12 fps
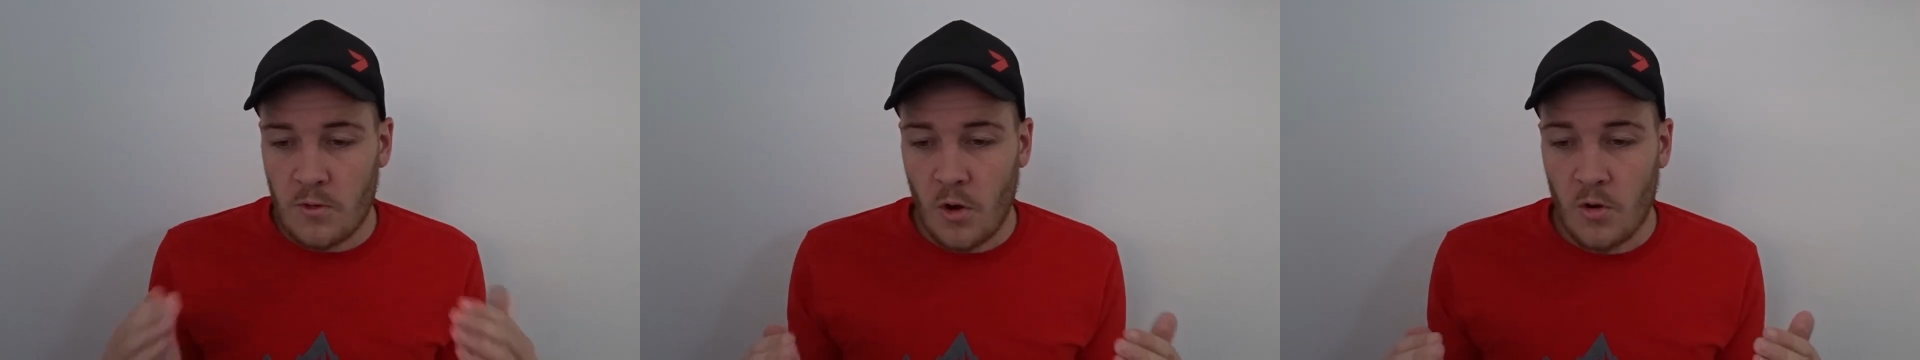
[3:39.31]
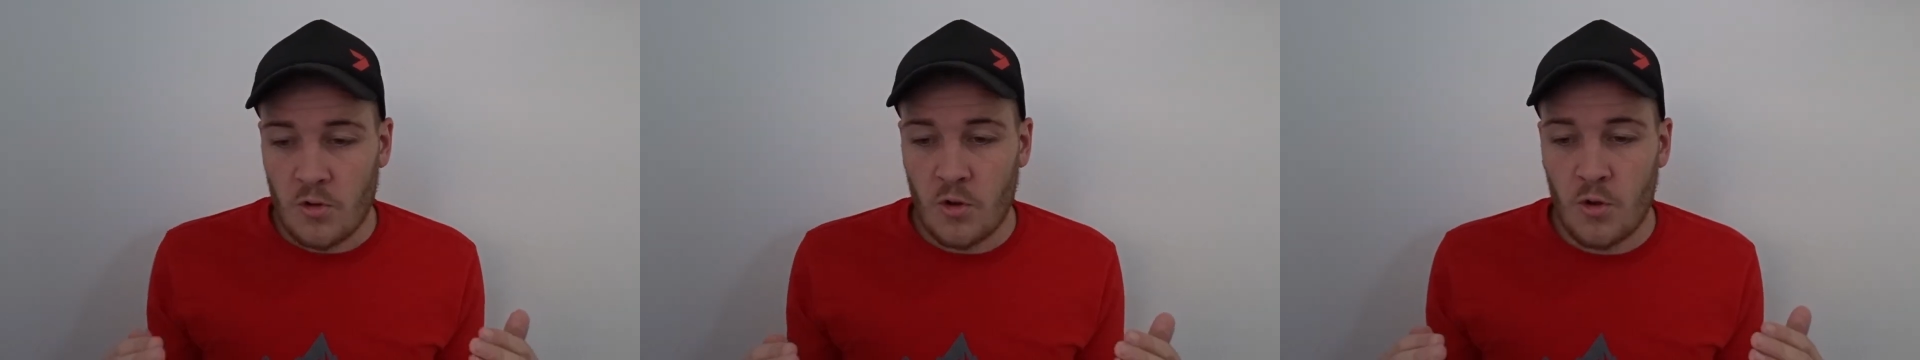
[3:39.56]

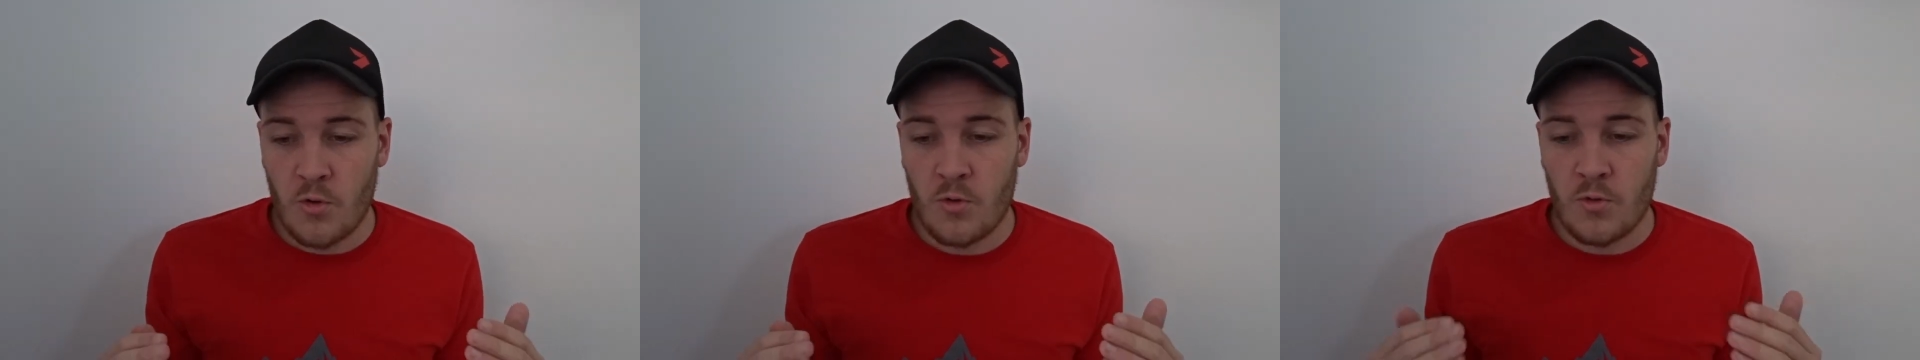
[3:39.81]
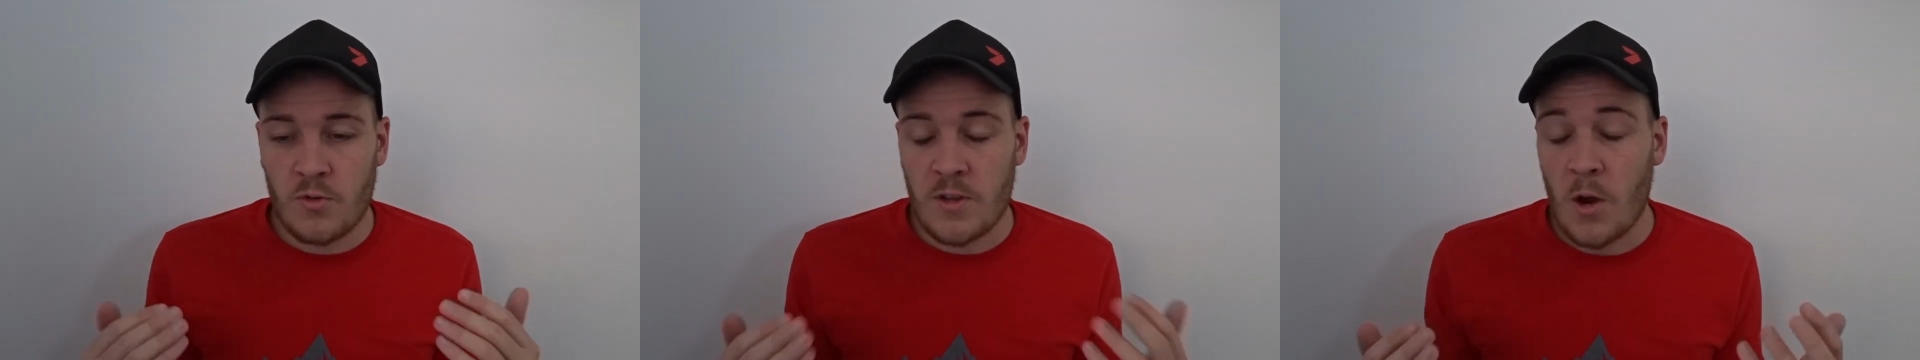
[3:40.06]
Doctor
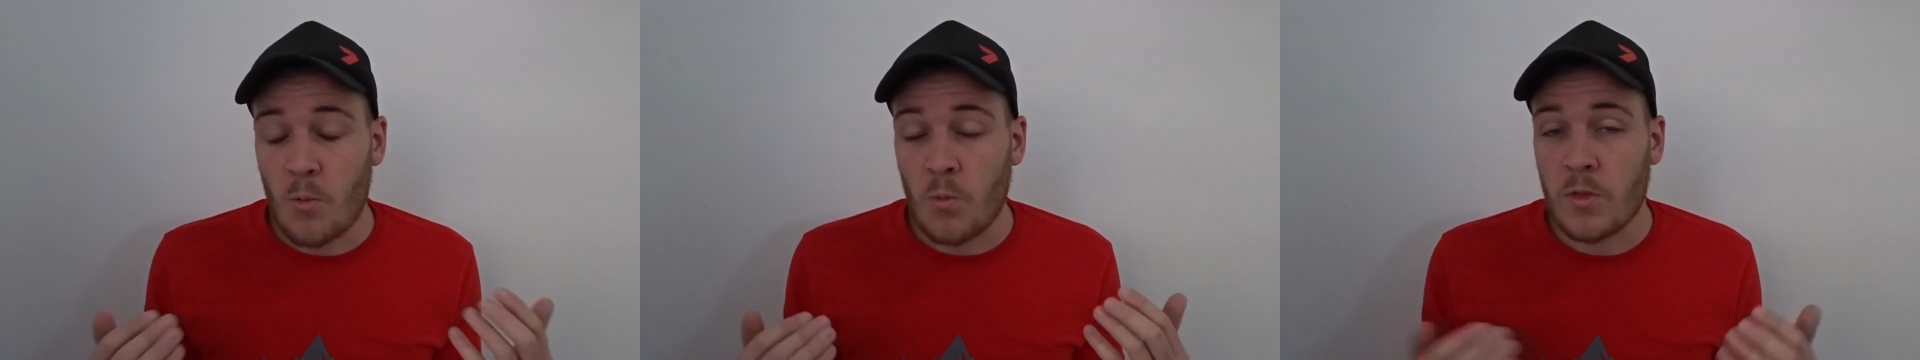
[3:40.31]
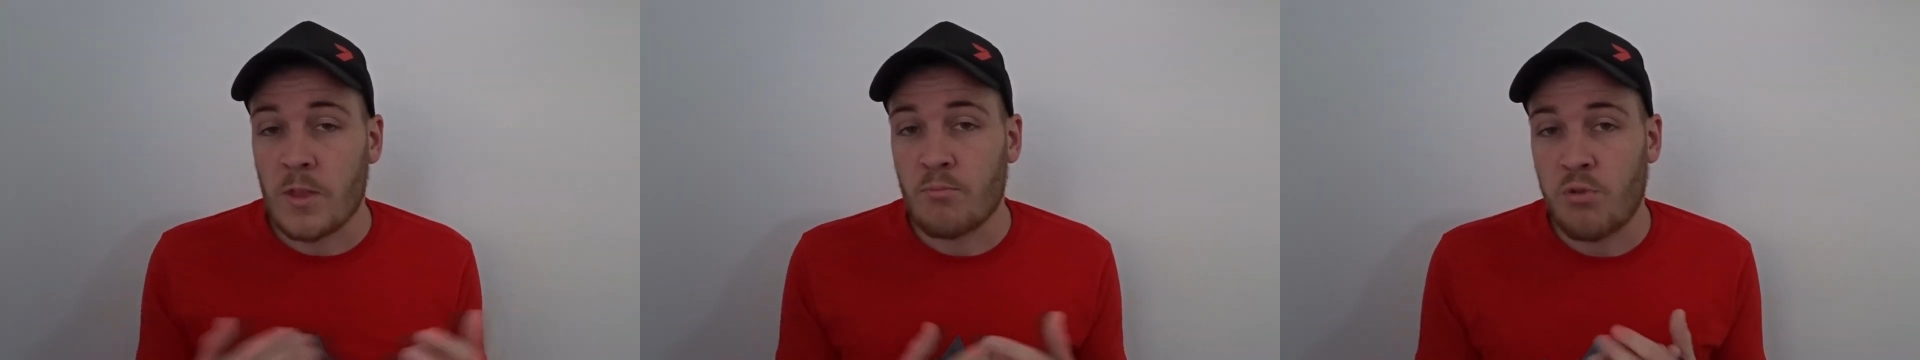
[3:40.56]
Who dealt
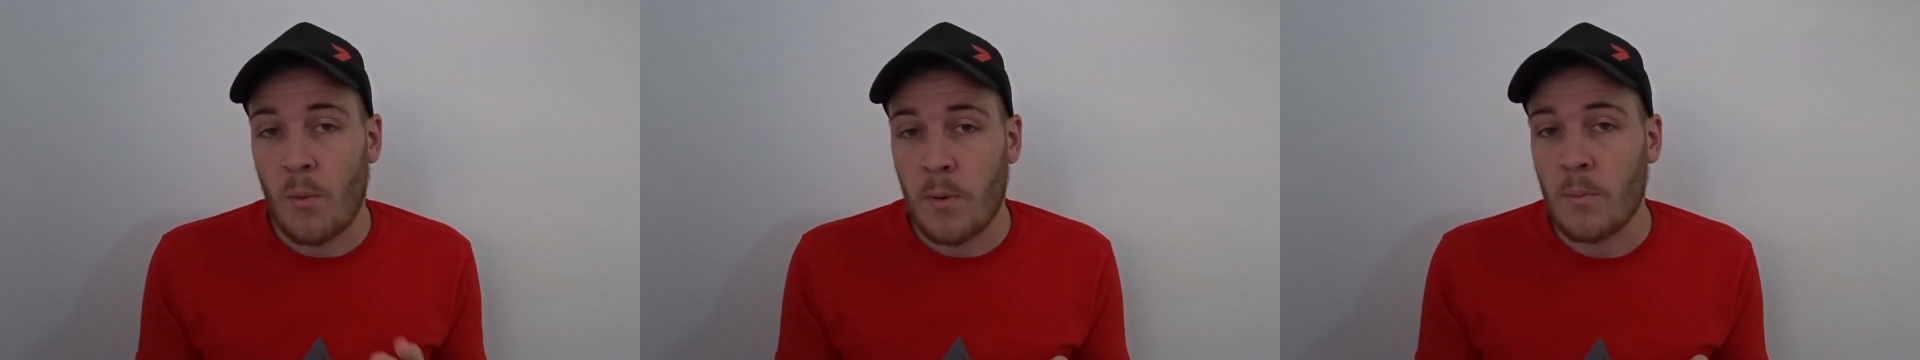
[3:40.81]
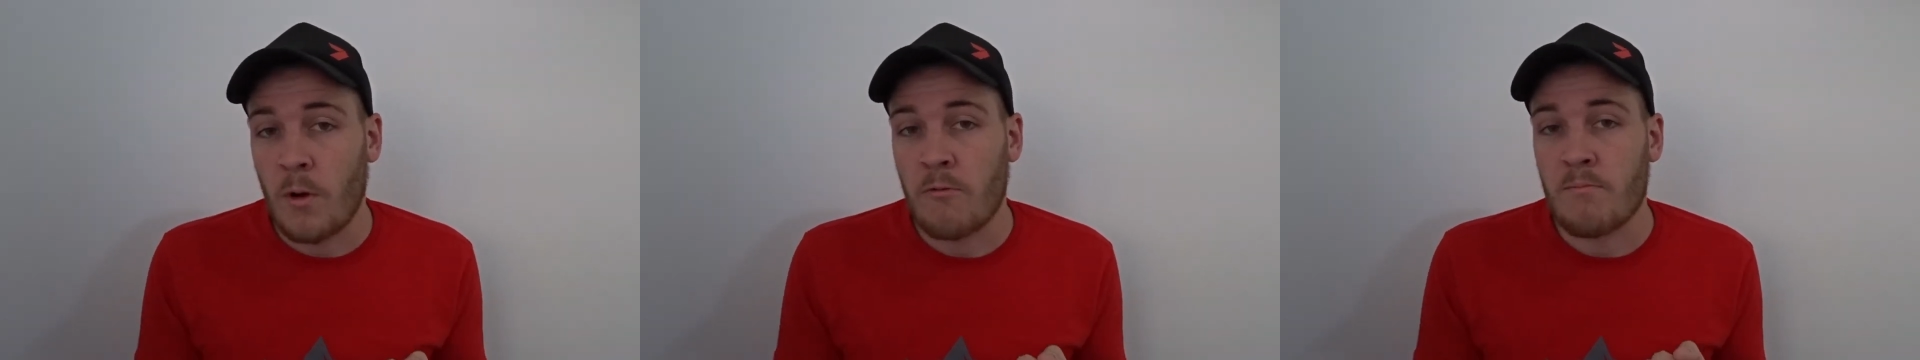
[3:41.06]
with the
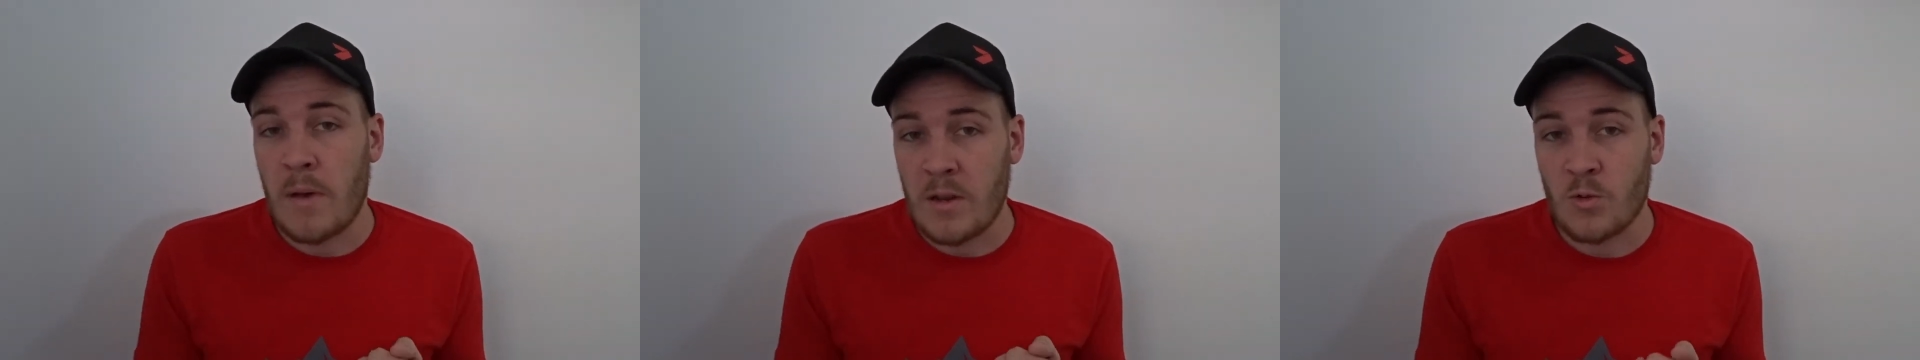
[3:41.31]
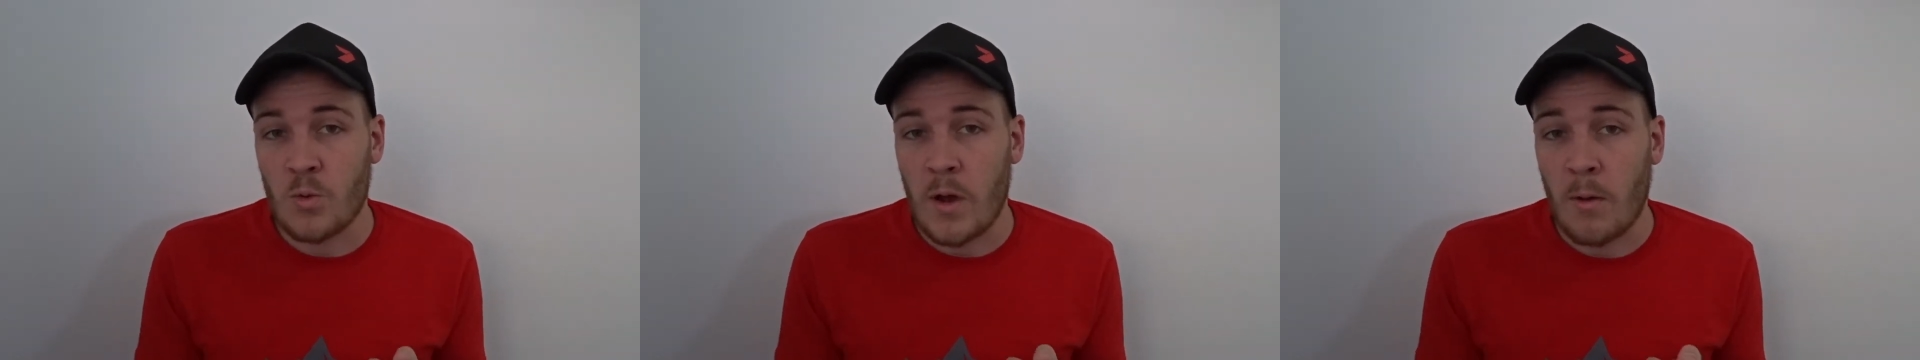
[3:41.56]
problem of
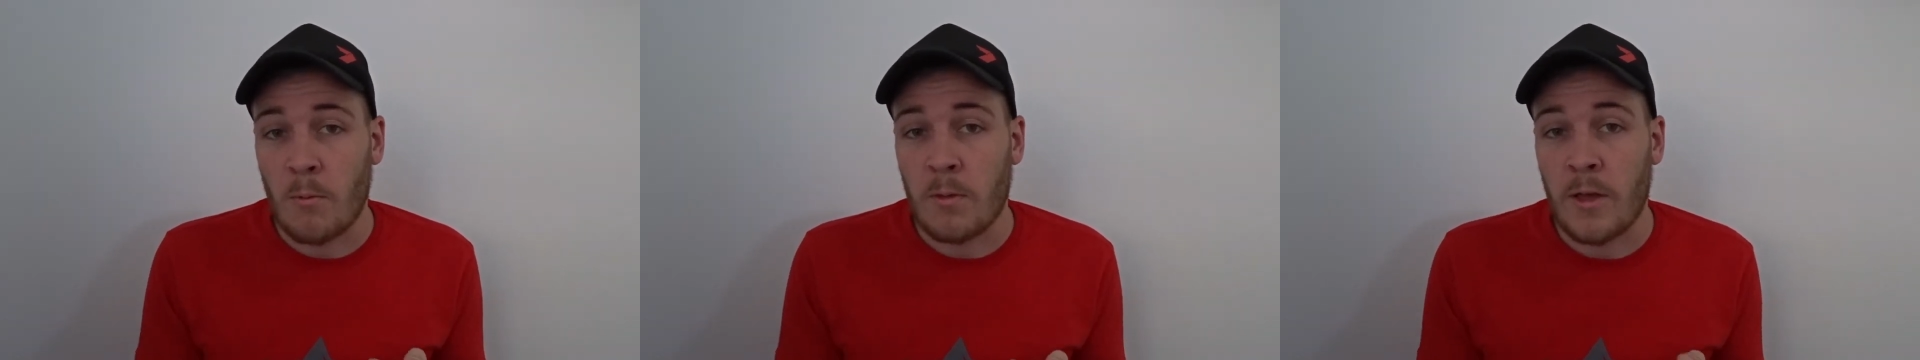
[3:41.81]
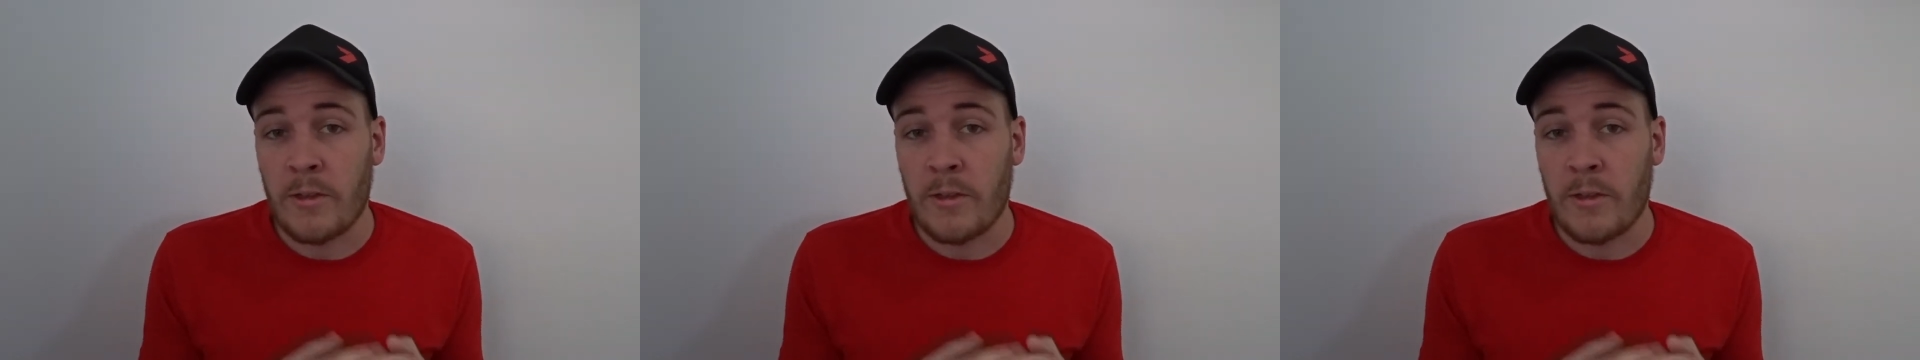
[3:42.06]
mental health,